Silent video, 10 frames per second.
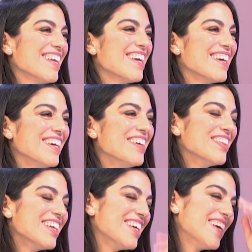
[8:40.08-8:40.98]
Yeah.
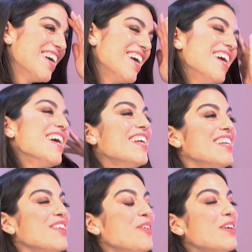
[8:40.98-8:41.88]

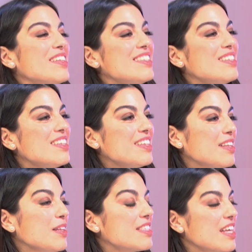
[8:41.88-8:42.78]
And when
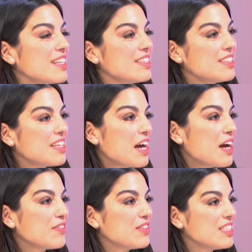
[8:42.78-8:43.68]
scientists
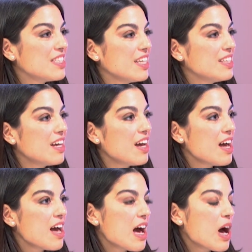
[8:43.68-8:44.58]
have this data,
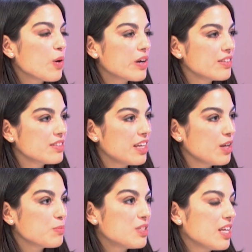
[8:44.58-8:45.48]
how can they
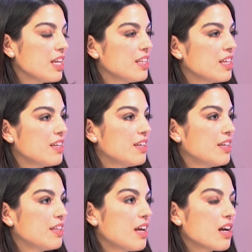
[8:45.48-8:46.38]
obtain
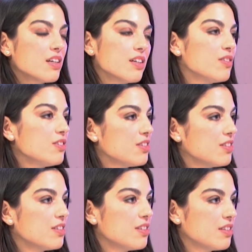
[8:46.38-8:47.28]
a
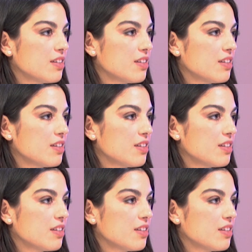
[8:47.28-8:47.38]
conclusion?